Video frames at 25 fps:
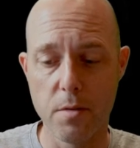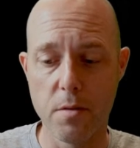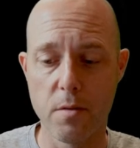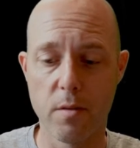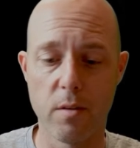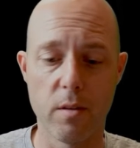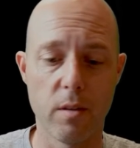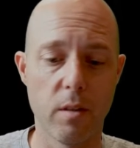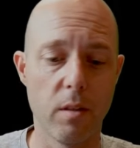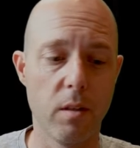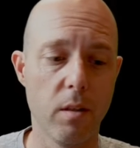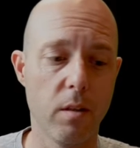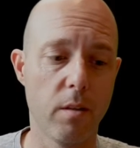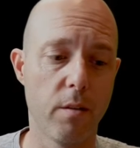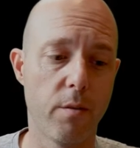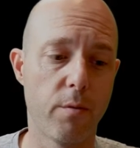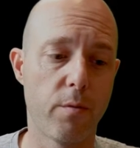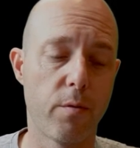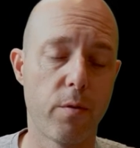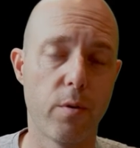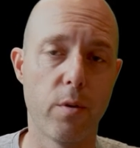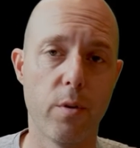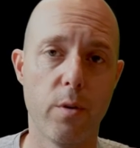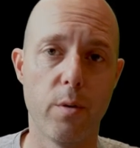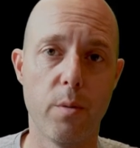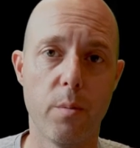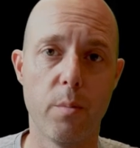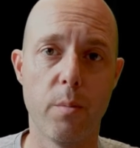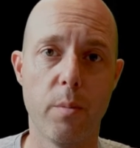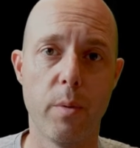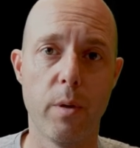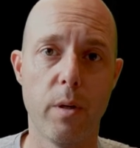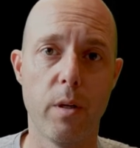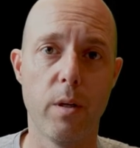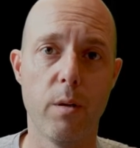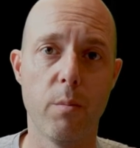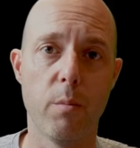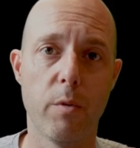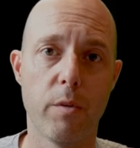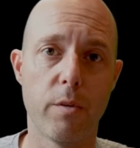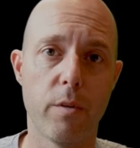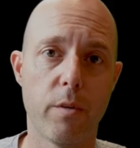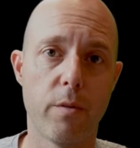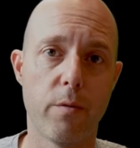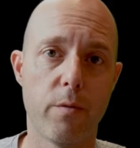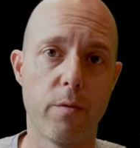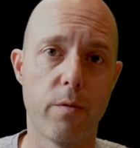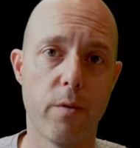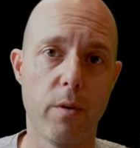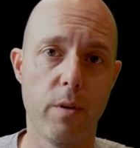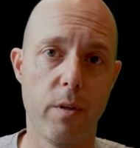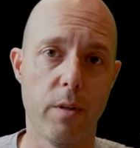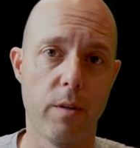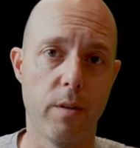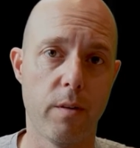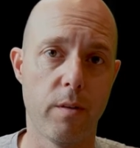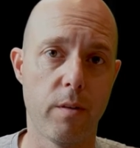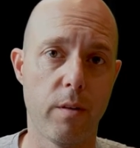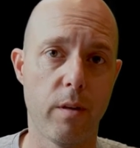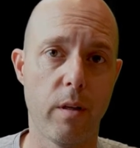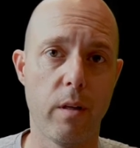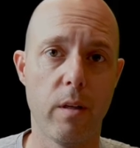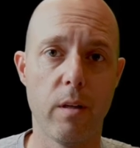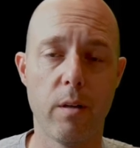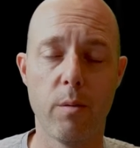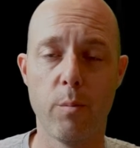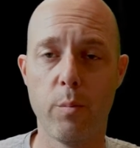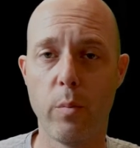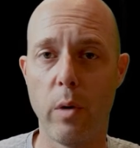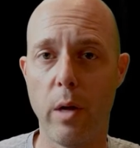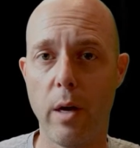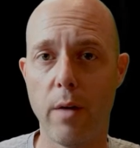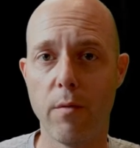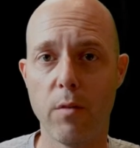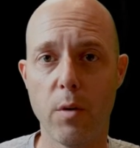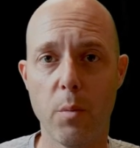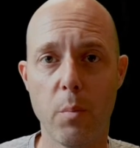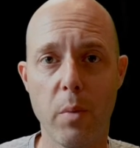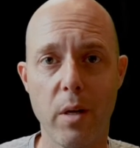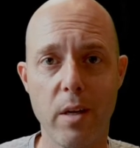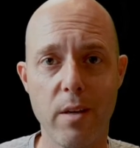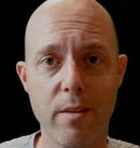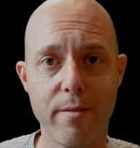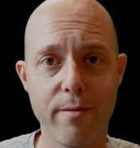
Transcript: to get it from Amazon France and having to pay